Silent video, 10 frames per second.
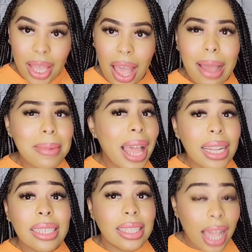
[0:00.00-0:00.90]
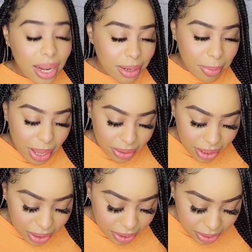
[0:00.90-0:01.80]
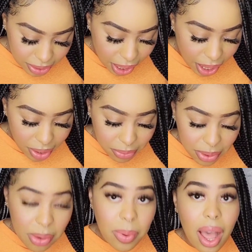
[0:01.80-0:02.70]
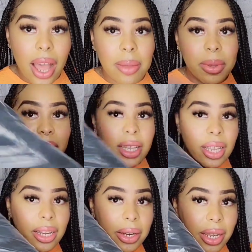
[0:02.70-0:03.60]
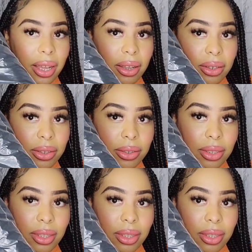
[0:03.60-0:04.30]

not excited about this. I don't know why, but here it goes.